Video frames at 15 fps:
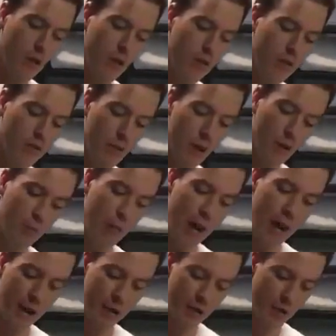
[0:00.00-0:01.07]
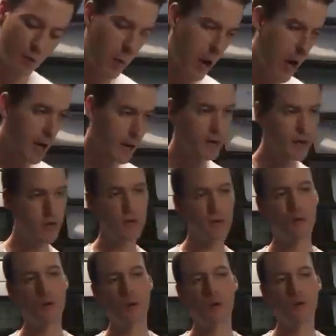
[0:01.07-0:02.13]
you've unpackaged your box, you
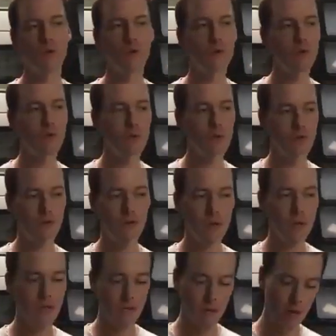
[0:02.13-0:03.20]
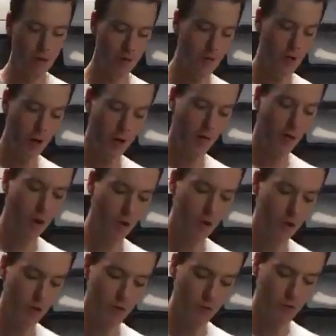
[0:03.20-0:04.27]
go to the freezer, you have all
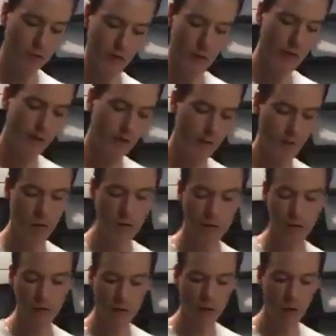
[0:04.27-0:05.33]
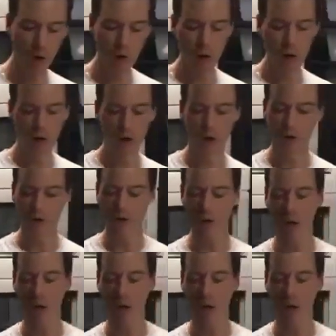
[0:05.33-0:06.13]
your links ready to go. You